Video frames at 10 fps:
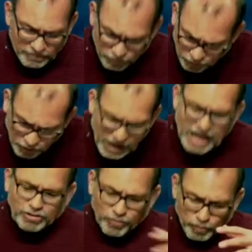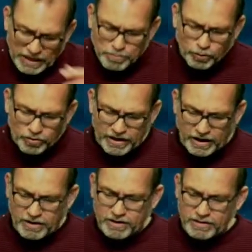So there are lots of people
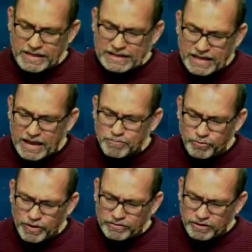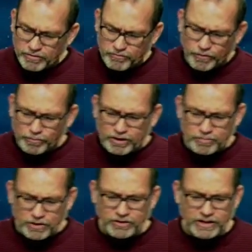there that came around the, from the
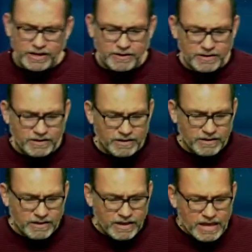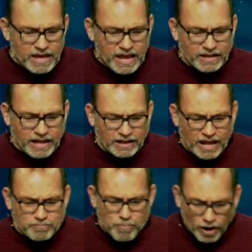community. And, and,
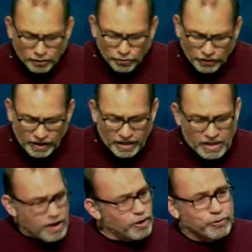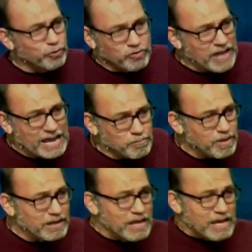and Martha, her
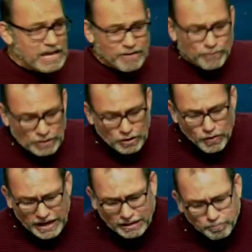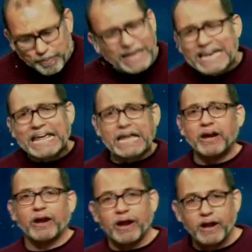statement, if you had been
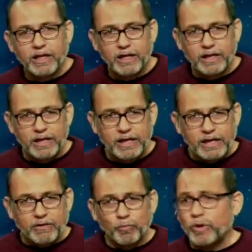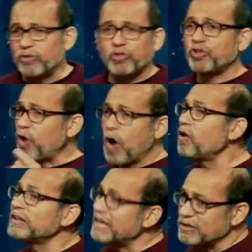here, was
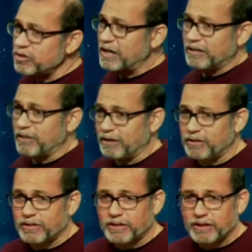scolding Jesus.